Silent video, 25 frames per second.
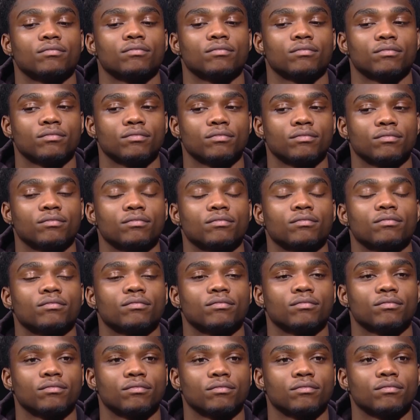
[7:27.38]
So when we look for
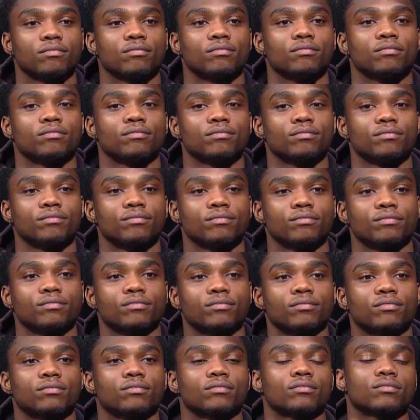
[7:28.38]
an auto partner, we look for
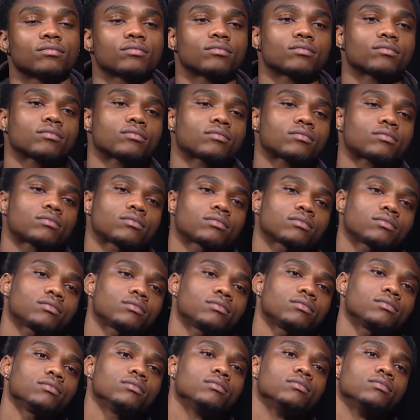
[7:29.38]
two things.
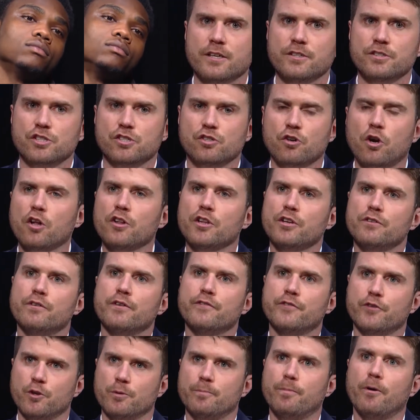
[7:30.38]
One, strongly
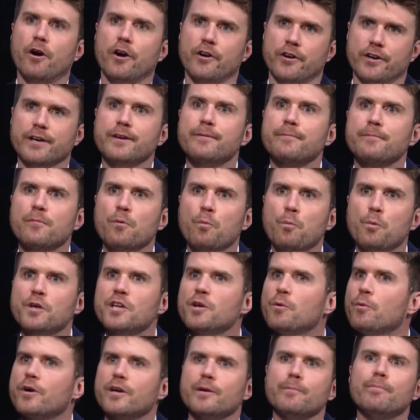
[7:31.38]
reviewed partner. We
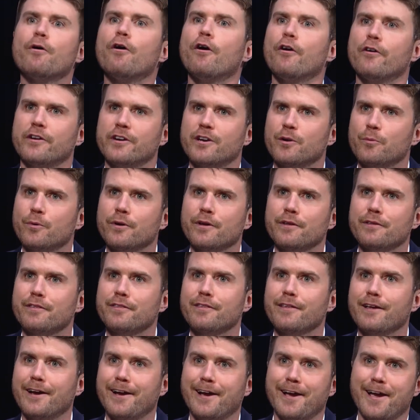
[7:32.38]
don't want to partner
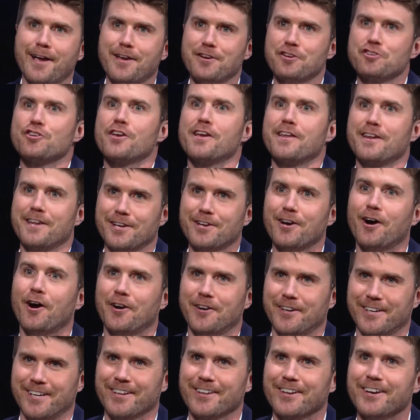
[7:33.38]
with a shady
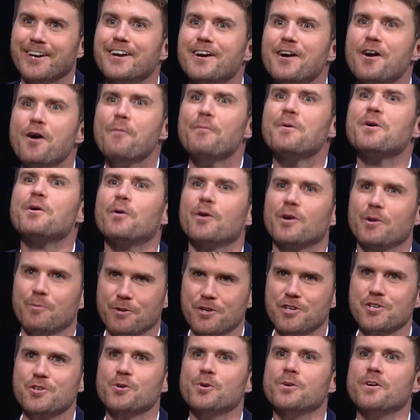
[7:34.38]
car dealer. Yeah. We want to
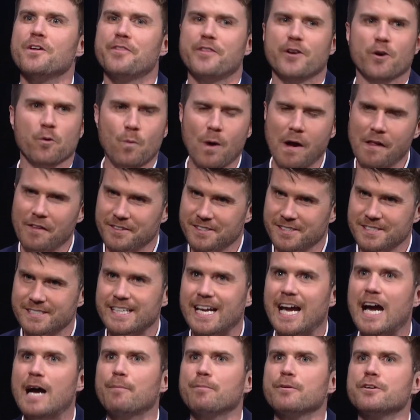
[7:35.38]
ensure that they're well
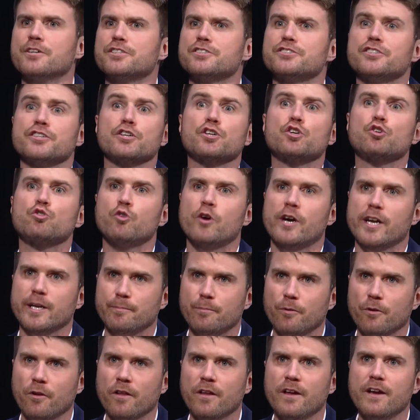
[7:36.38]
established, they're
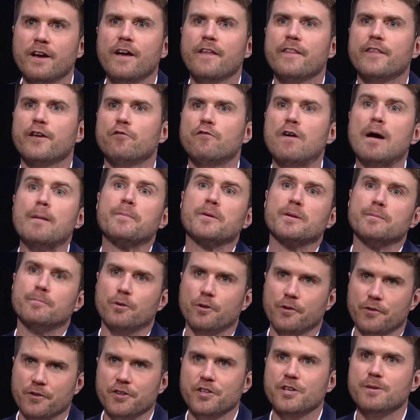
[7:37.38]
credible, they're
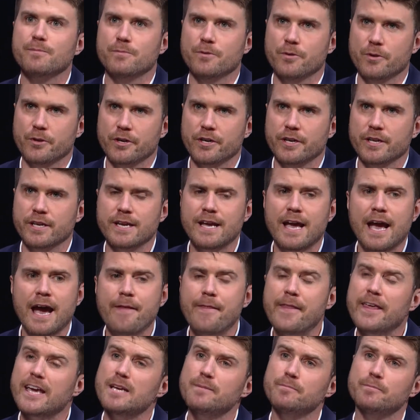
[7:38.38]
reputable in the community,
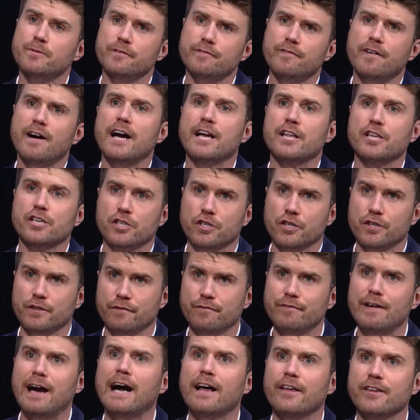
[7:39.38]
and they can provide
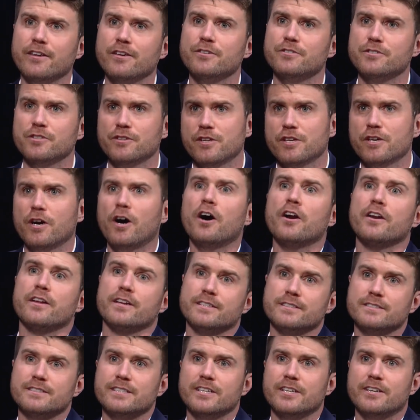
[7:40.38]
good value to the
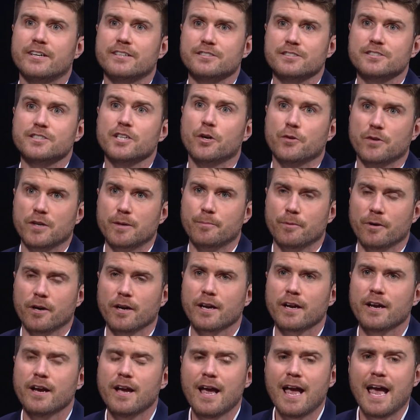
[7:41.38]
audience here at Stony
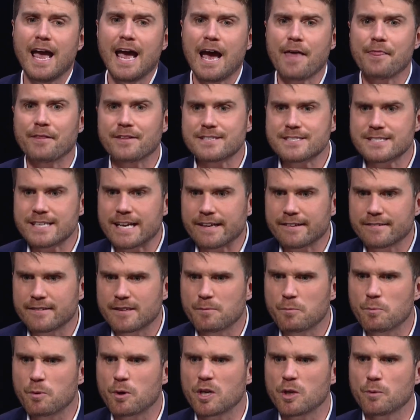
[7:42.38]
Brook. And then
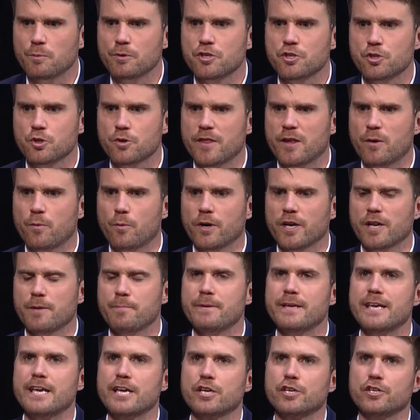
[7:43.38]
secondly, we want to ensure they want to
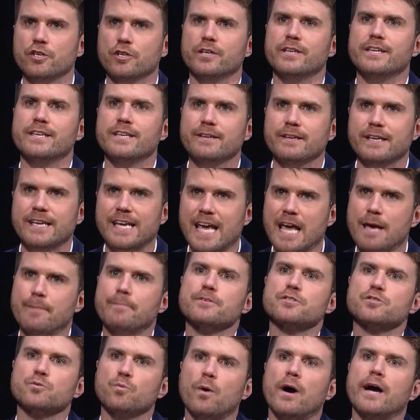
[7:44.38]
be a good
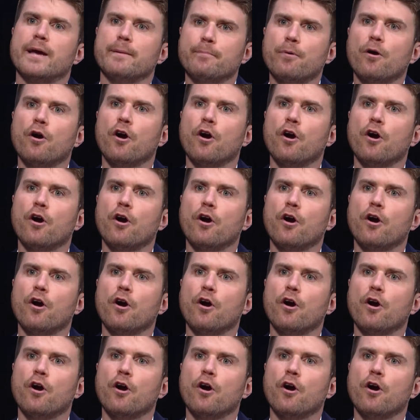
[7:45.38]
campus-wide